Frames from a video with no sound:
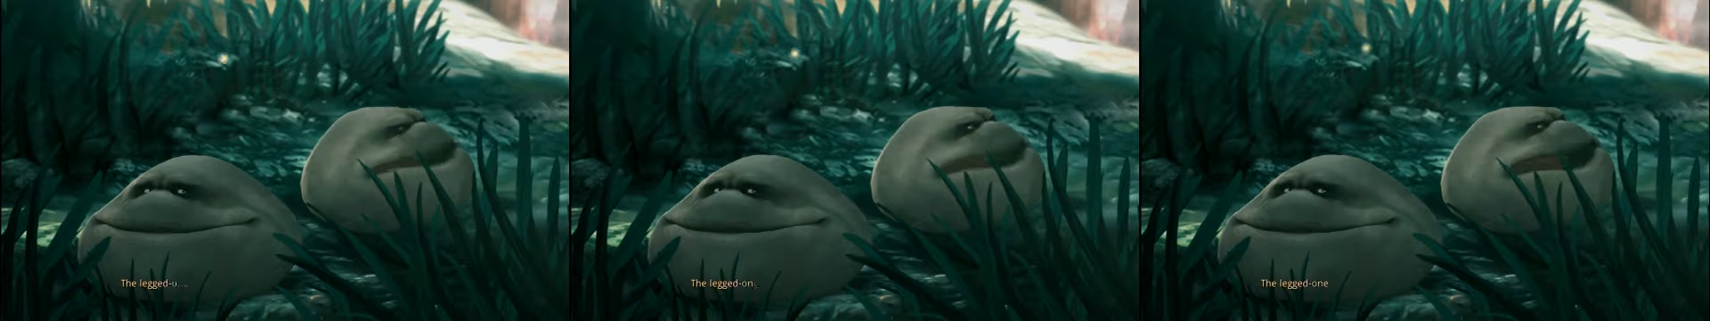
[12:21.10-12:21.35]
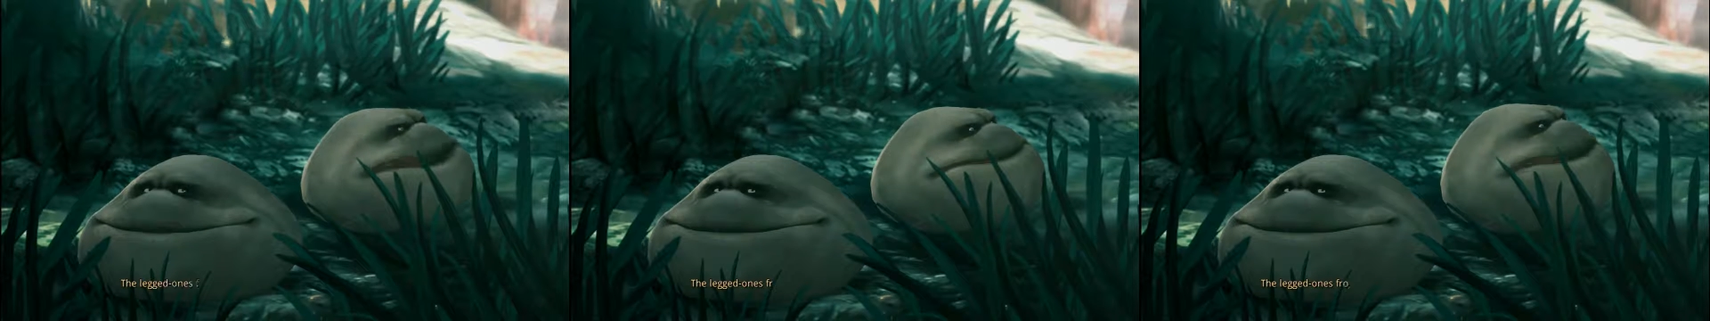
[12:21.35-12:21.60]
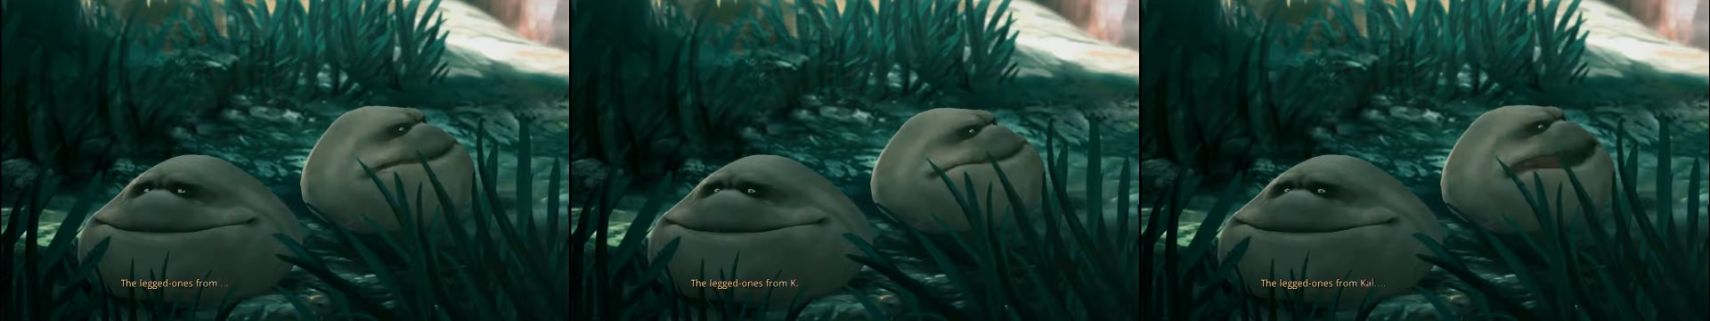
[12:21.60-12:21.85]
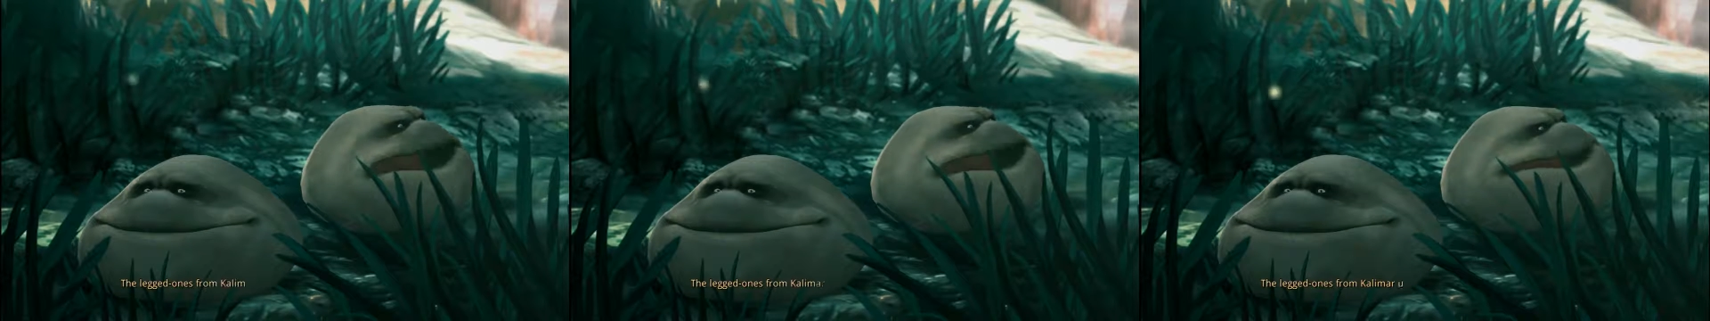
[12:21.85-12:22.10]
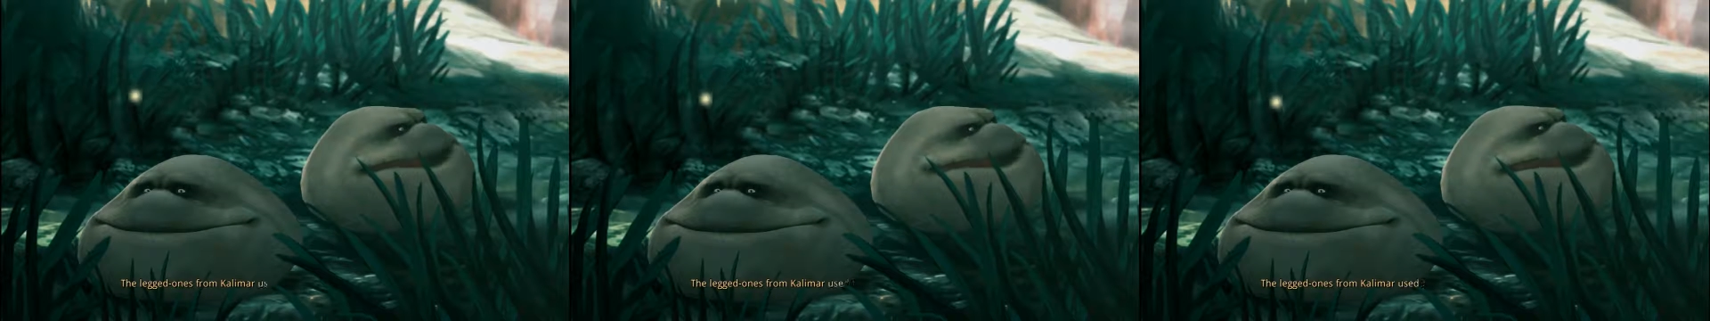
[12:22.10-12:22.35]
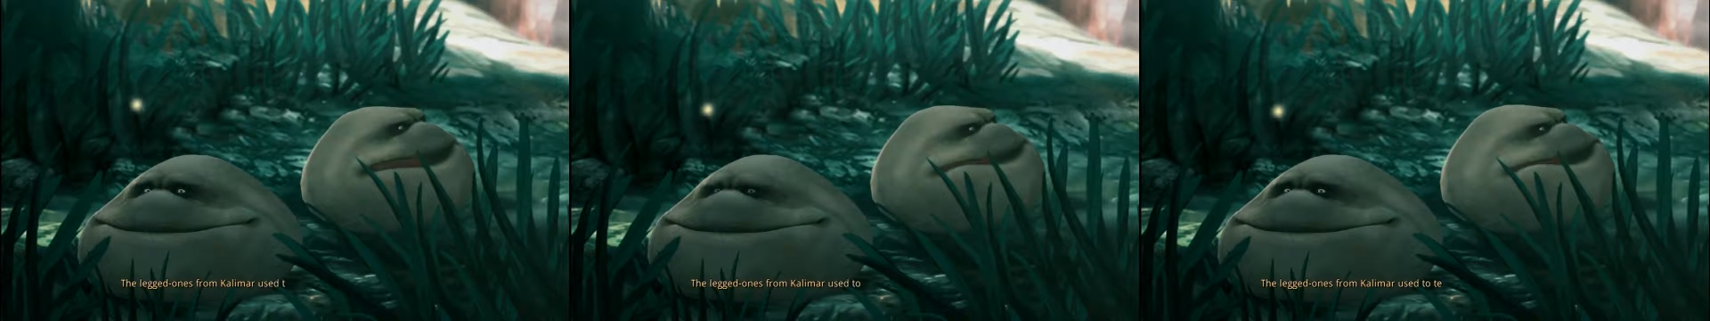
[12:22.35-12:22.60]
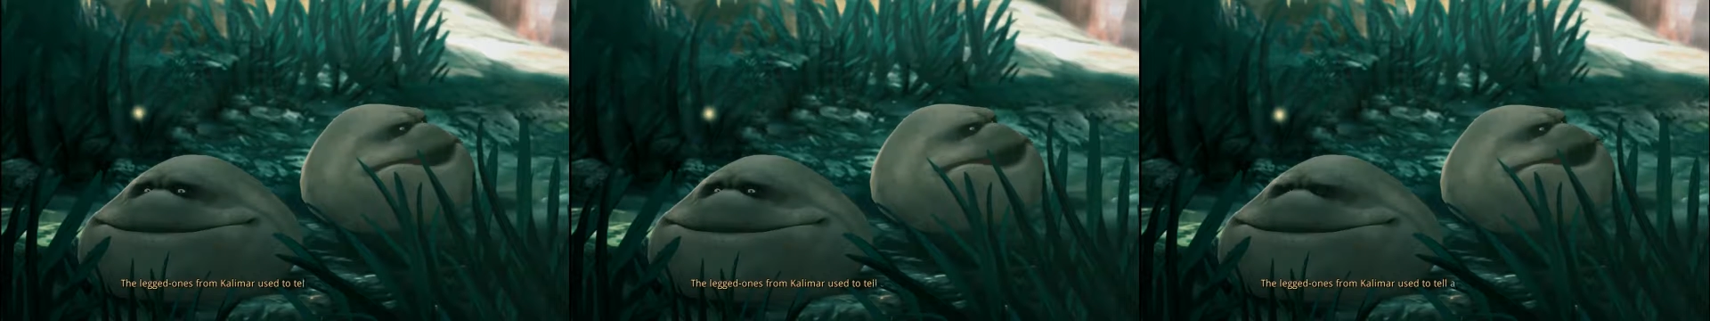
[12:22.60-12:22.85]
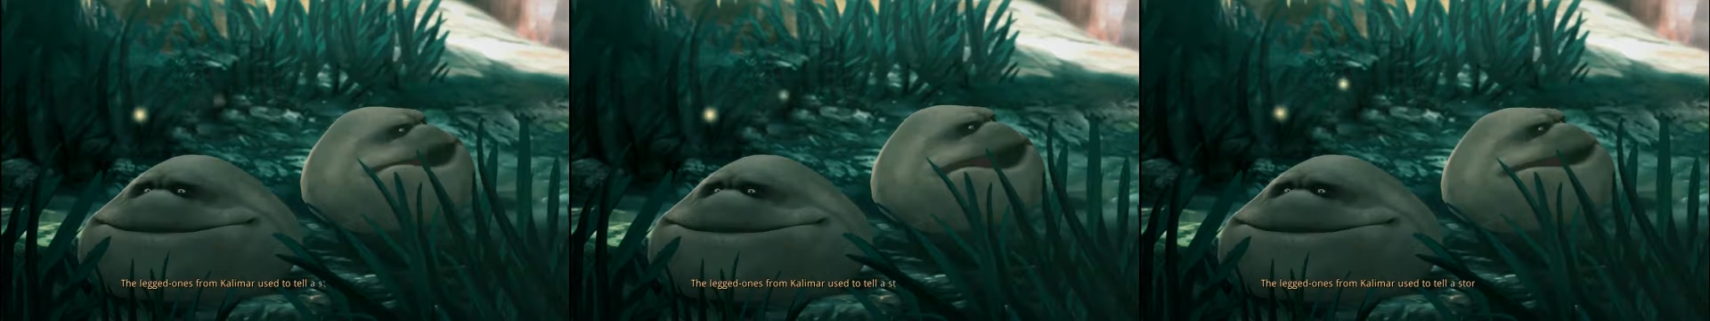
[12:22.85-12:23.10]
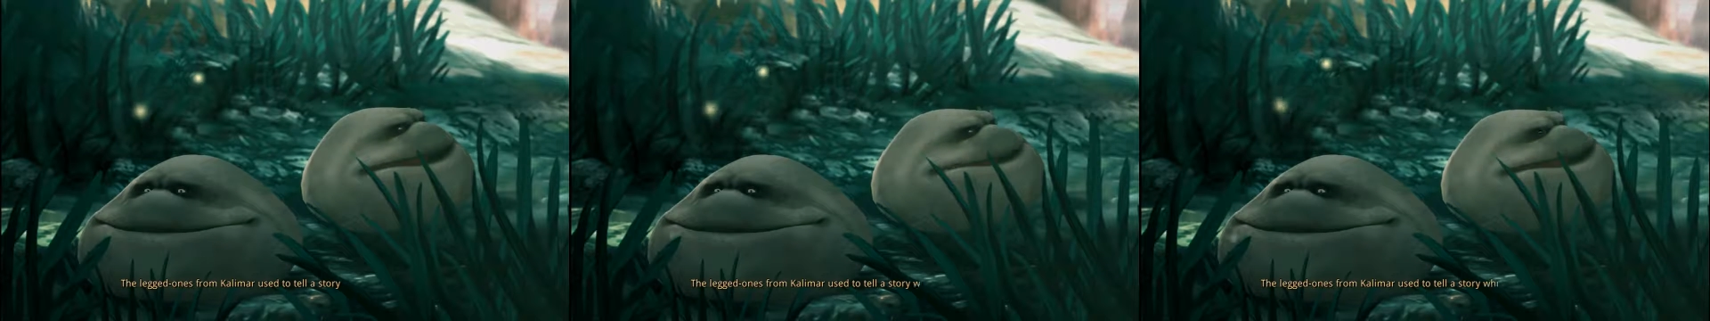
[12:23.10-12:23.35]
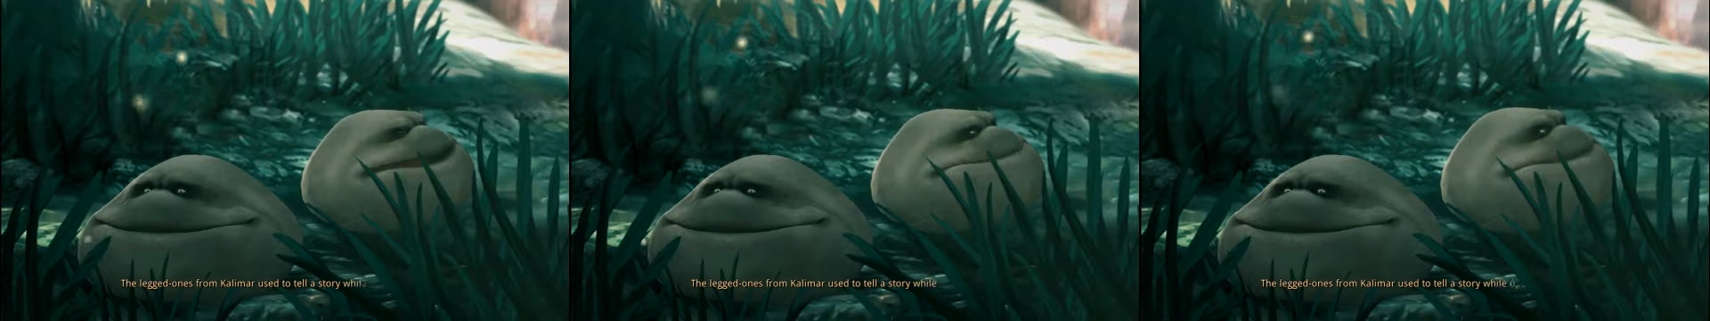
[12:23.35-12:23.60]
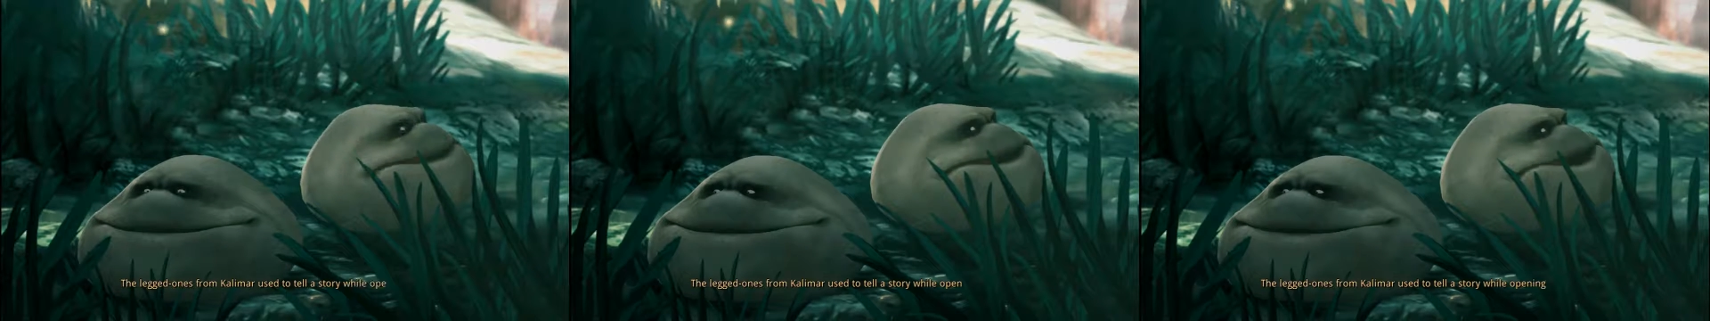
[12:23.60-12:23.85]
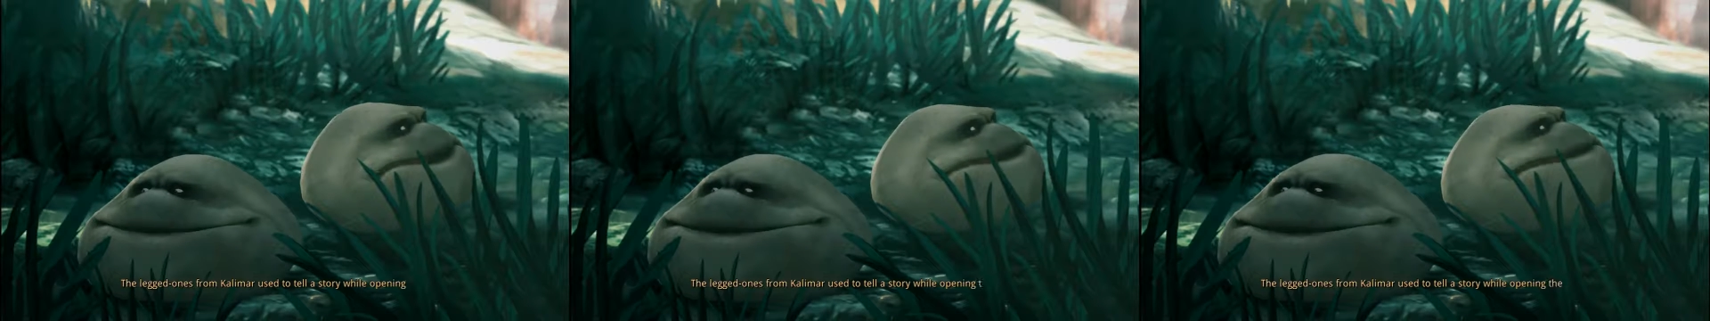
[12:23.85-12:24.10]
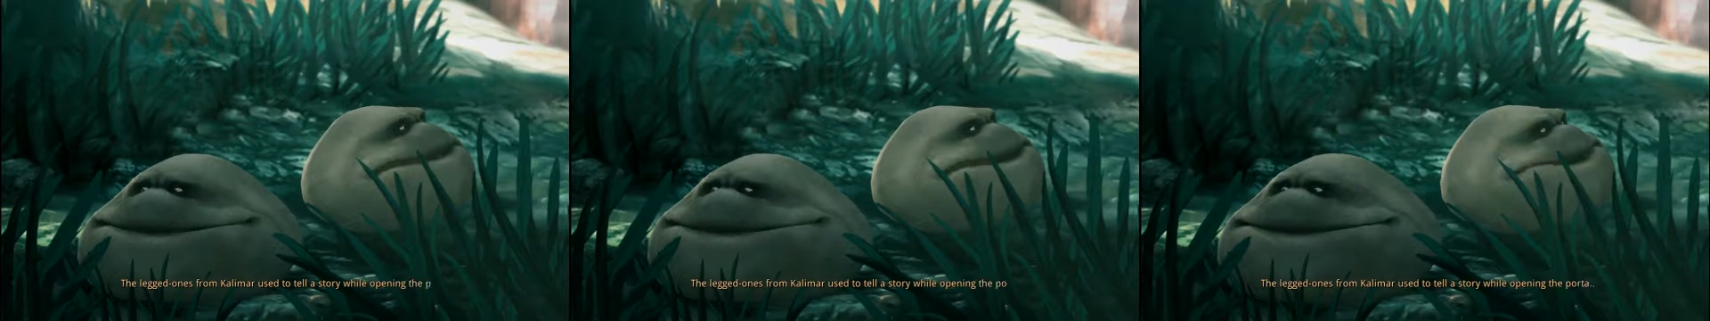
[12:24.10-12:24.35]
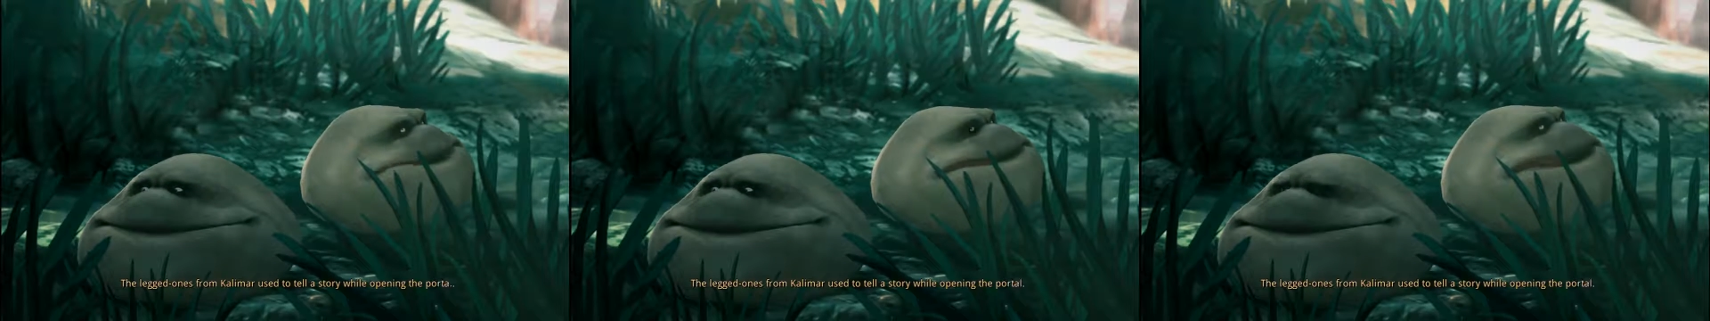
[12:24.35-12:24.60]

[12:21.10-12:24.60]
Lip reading: No face is visible, so there are no lips to read.